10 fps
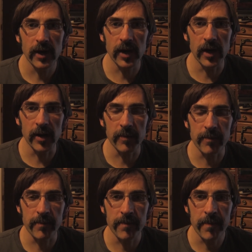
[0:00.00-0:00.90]

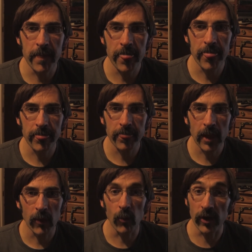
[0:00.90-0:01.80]
One
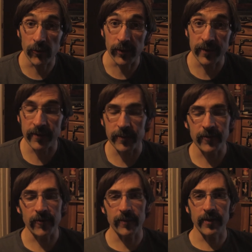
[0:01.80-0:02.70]
of the reasons I've been
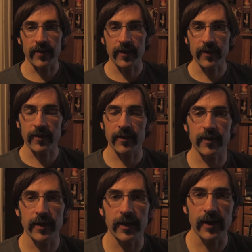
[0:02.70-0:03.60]
so busy is because
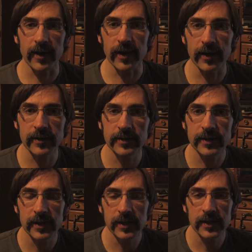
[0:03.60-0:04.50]
the
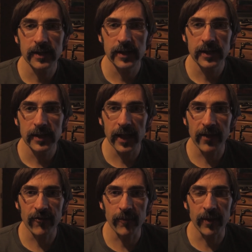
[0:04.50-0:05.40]

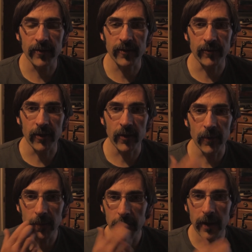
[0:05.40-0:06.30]
last 2 months in a
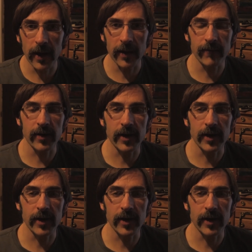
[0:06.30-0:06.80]
row, I've